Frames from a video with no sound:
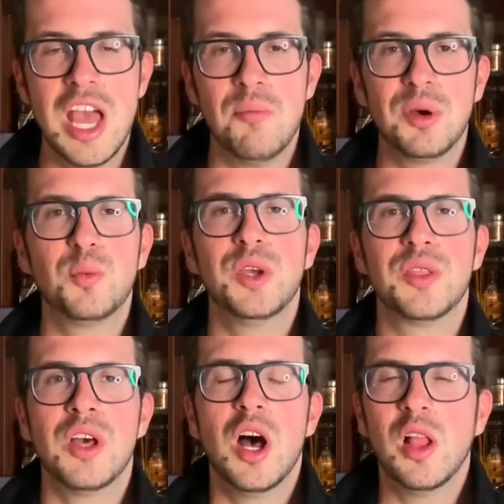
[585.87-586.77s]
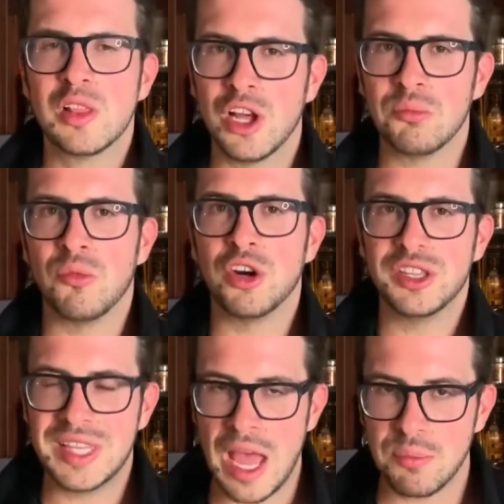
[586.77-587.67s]
but with a lot more
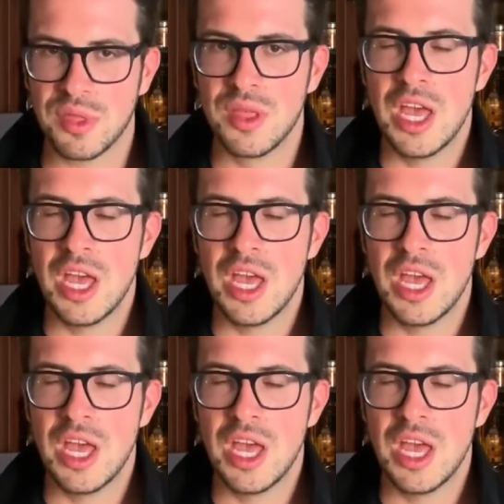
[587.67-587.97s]
depth,